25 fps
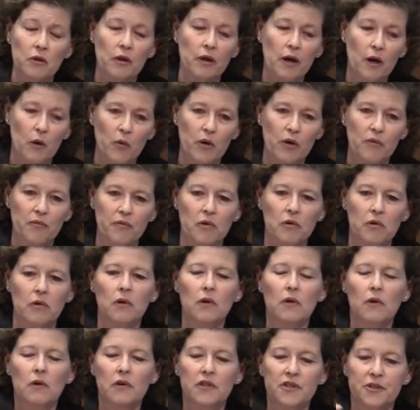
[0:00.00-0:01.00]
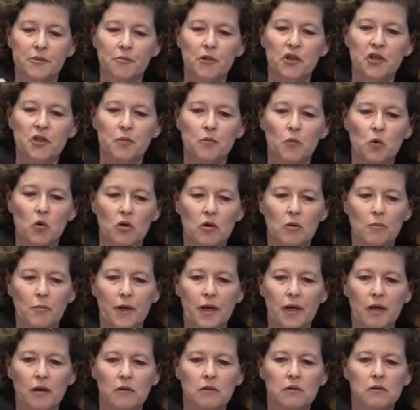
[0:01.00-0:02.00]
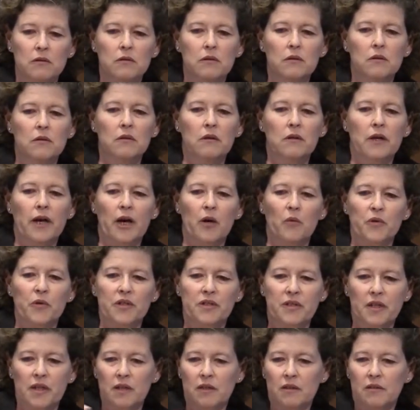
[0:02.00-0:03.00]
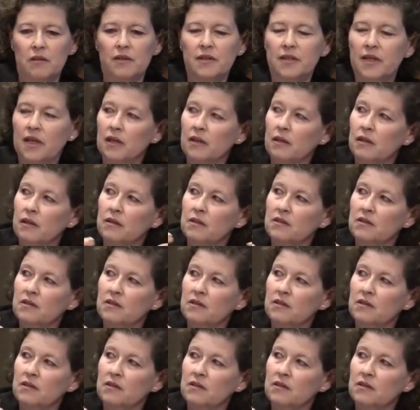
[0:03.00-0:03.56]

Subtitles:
However, it's much more about how we take the data,